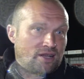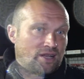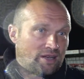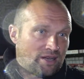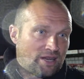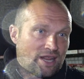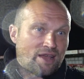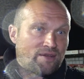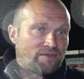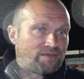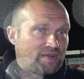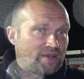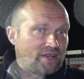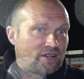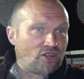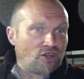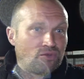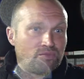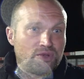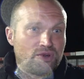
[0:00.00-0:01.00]
and the FA
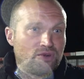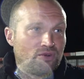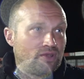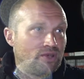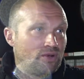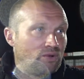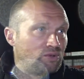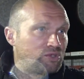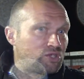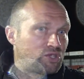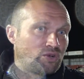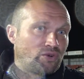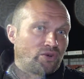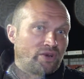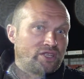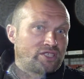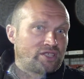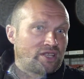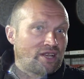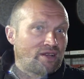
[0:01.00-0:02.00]
Cup, you know the old
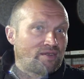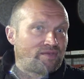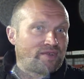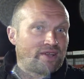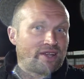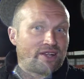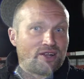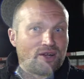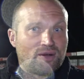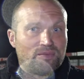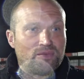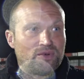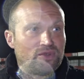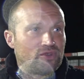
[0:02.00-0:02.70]
stories of the FA Cup,